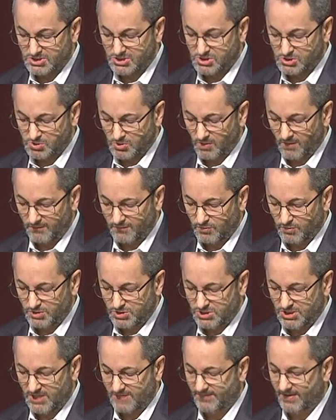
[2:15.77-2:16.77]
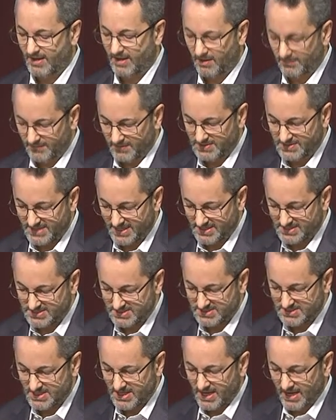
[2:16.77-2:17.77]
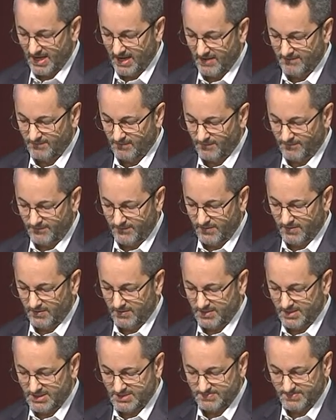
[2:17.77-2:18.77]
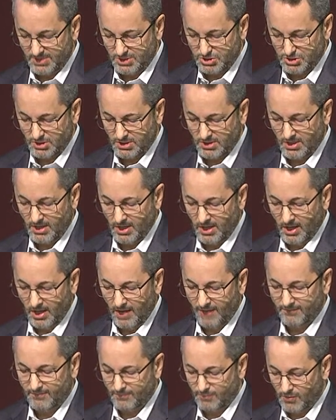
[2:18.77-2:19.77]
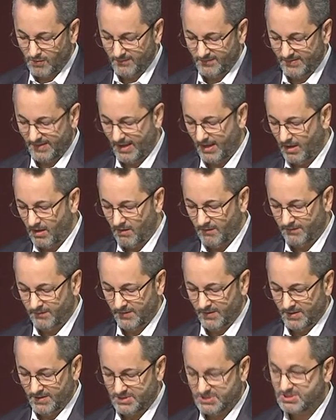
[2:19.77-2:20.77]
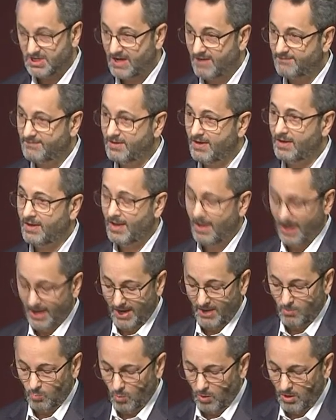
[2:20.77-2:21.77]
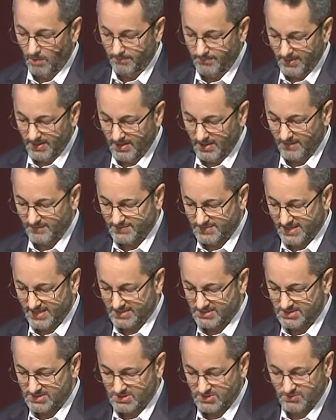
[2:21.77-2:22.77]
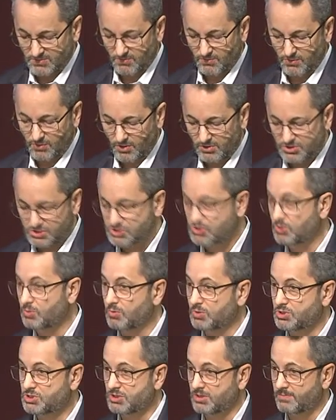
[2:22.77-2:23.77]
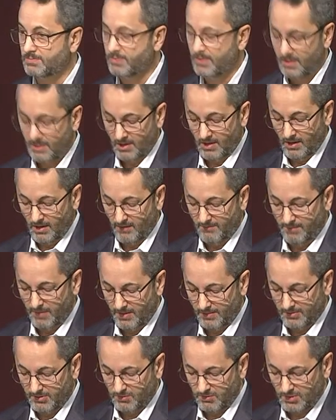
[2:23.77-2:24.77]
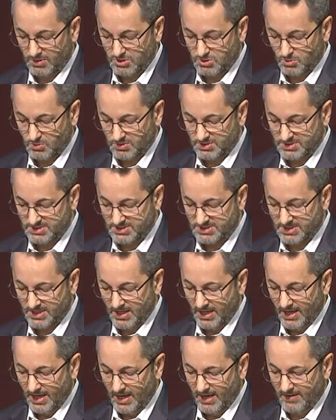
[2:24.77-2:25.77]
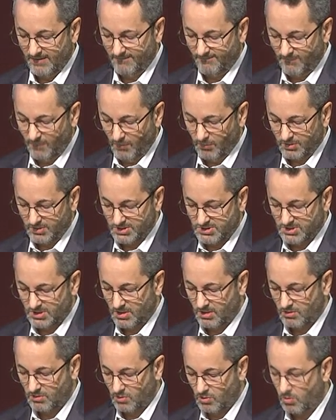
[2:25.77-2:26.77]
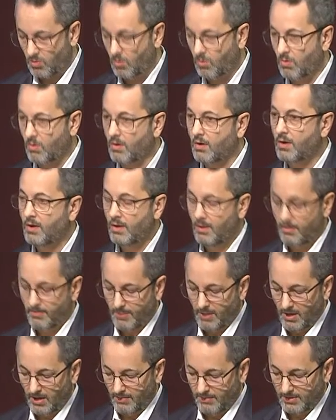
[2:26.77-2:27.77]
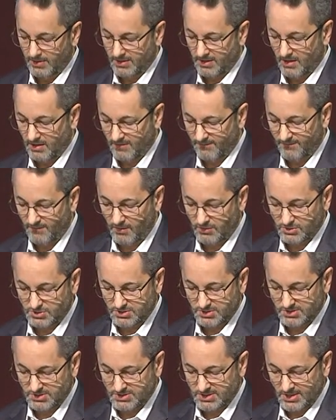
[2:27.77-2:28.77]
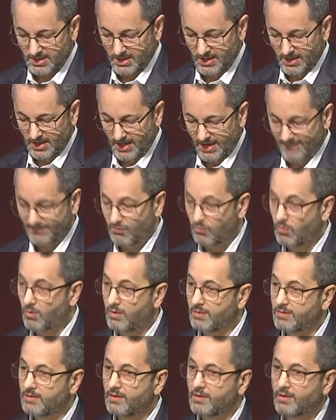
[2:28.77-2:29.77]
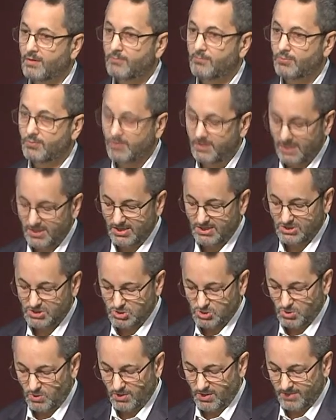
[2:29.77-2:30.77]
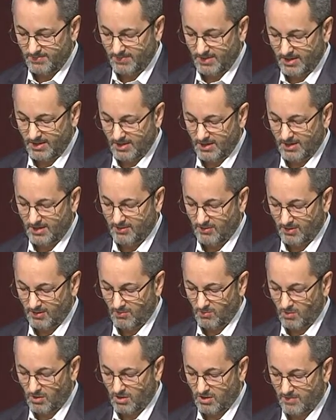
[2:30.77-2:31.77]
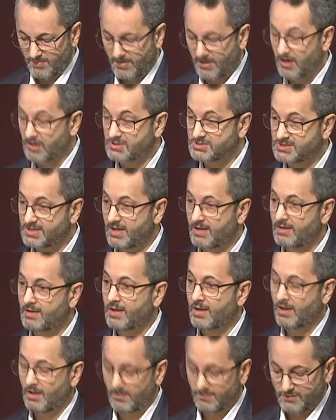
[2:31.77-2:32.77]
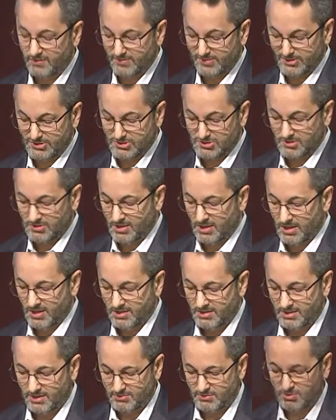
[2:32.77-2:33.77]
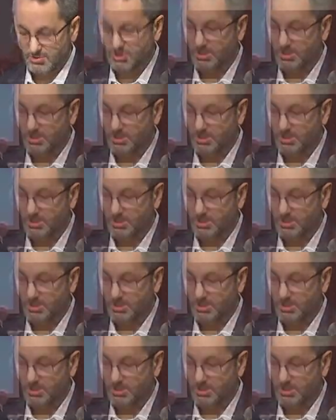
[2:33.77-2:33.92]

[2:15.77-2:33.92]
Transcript: strove to achieve a healthy Texas and fulfill his mission of improving the health, safety, and well-being of Texans through good stewardship of public resources and a focus on core public health functions. Everyone, please join me in welcoming our State Health Commissioner, Dr.